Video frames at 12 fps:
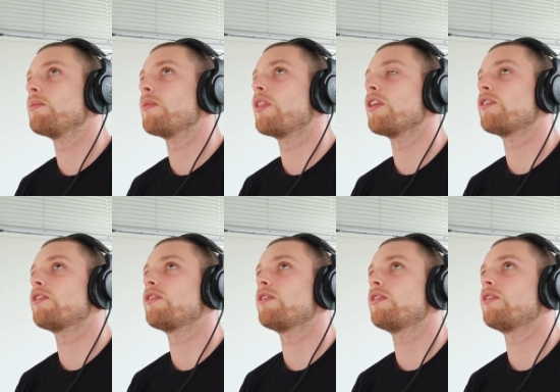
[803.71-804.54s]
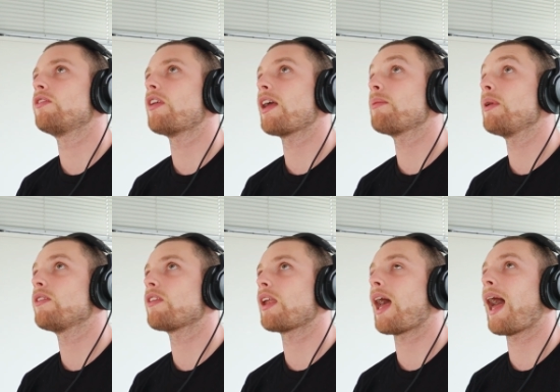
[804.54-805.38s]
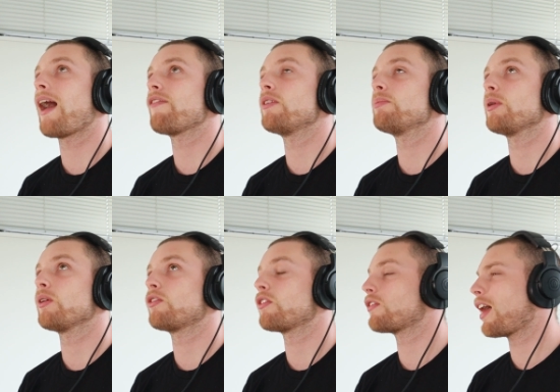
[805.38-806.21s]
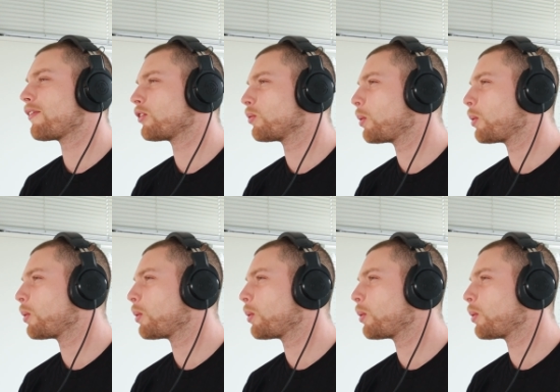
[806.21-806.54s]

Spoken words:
the segments that haven't purchased after,